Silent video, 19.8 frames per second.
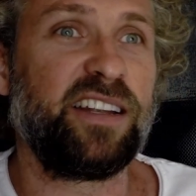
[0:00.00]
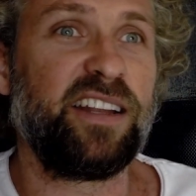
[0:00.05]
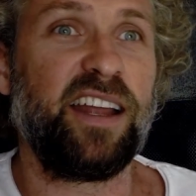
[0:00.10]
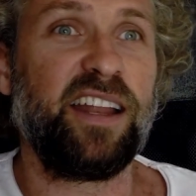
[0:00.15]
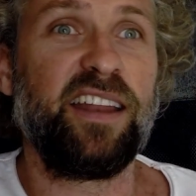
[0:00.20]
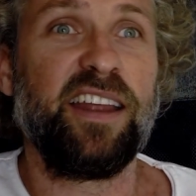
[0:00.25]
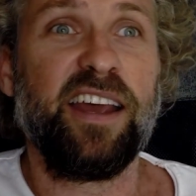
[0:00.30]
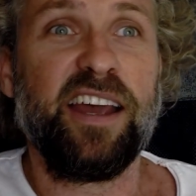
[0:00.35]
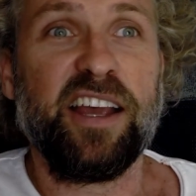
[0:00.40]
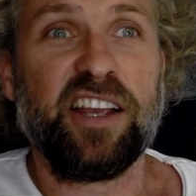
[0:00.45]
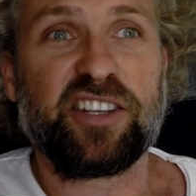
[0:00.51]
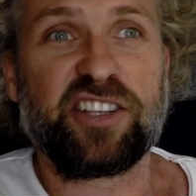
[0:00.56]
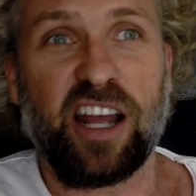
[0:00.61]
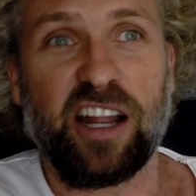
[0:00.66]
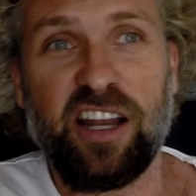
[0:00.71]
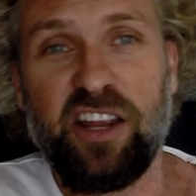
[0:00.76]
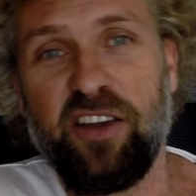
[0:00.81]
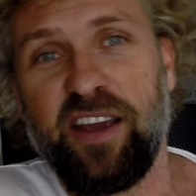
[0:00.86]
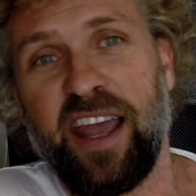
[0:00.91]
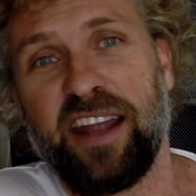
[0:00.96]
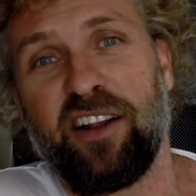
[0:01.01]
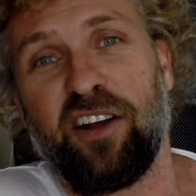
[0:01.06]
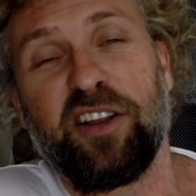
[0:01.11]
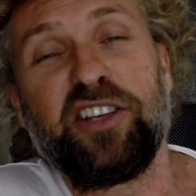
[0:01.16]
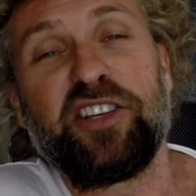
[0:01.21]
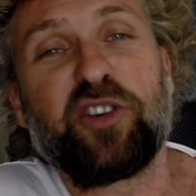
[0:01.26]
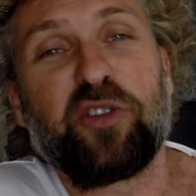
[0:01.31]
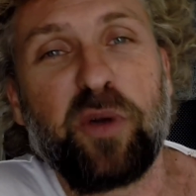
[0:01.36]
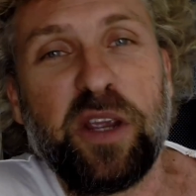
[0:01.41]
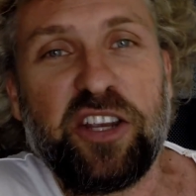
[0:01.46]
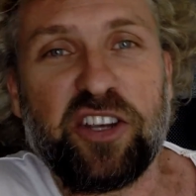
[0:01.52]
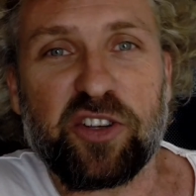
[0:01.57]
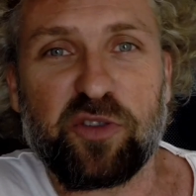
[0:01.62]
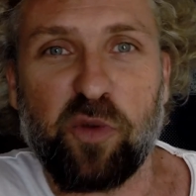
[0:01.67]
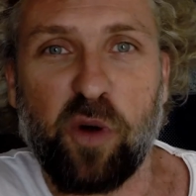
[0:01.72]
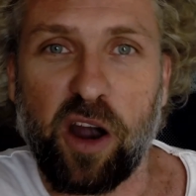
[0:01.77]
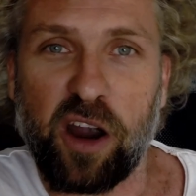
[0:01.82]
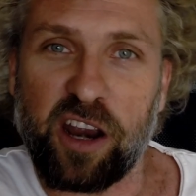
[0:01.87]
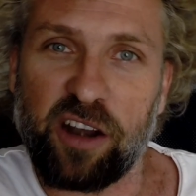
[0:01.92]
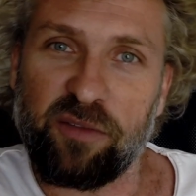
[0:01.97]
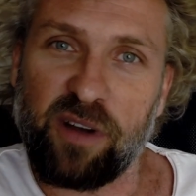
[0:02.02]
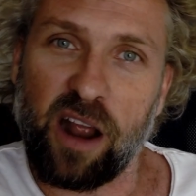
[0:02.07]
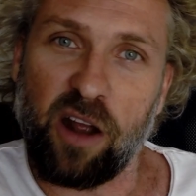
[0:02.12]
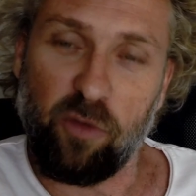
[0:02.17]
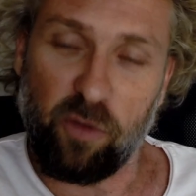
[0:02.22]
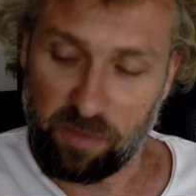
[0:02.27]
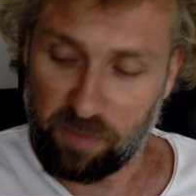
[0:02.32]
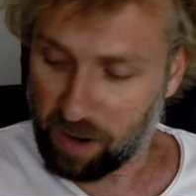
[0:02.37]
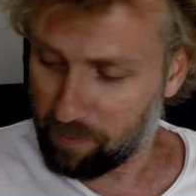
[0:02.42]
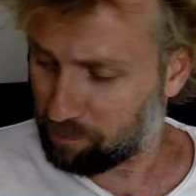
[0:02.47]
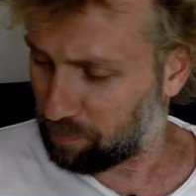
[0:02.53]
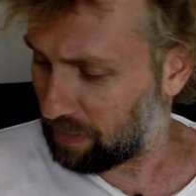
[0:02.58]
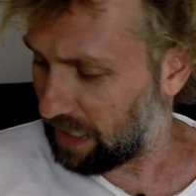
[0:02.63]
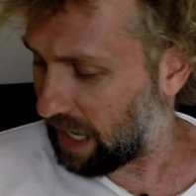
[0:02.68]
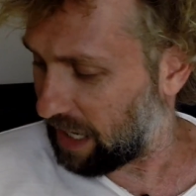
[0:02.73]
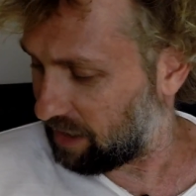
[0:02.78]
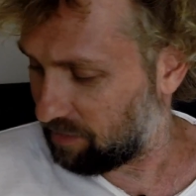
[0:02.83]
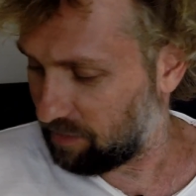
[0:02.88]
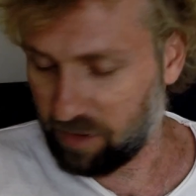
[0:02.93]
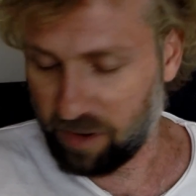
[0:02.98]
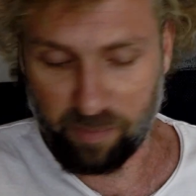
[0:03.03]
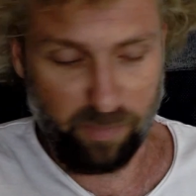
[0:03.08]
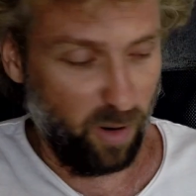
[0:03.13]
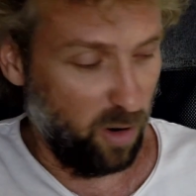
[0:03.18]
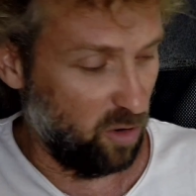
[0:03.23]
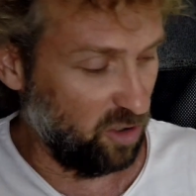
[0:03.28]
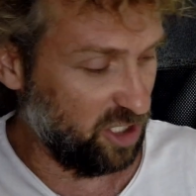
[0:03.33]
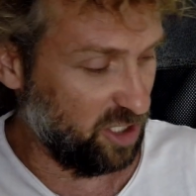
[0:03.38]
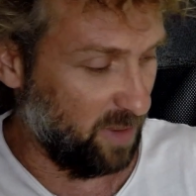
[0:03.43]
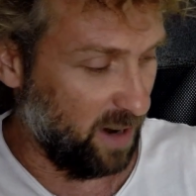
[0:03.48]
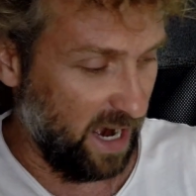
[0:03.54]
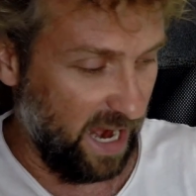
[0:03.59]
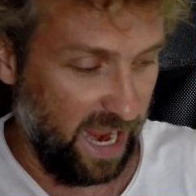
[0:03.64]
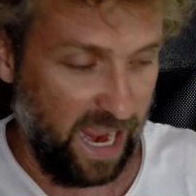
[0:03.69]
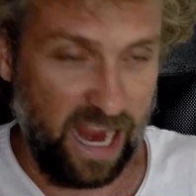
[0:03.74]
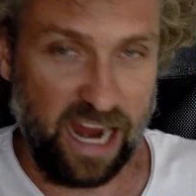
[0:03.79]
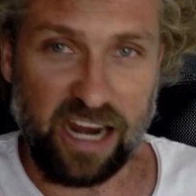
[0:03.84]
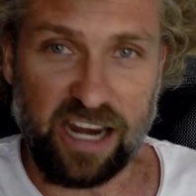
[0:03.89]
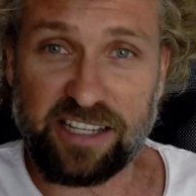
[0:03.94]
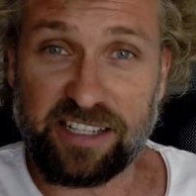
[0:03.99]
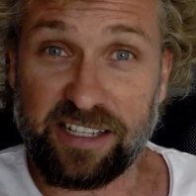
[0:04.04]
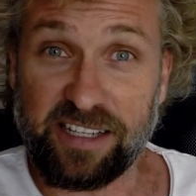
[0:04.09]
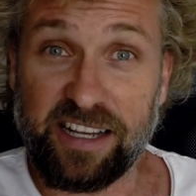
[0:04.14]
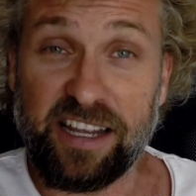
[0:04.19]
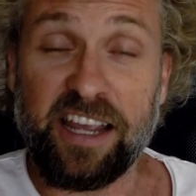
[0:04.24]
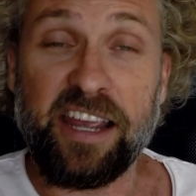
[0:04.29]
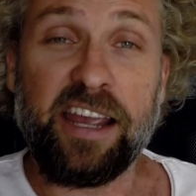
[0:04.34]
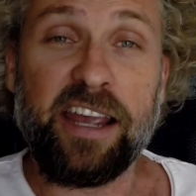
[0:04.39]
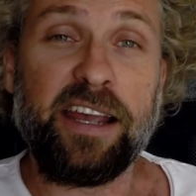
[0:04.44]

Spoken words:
and then suddenly you get all these creatures walking around with my blood and my bones and my hairs, and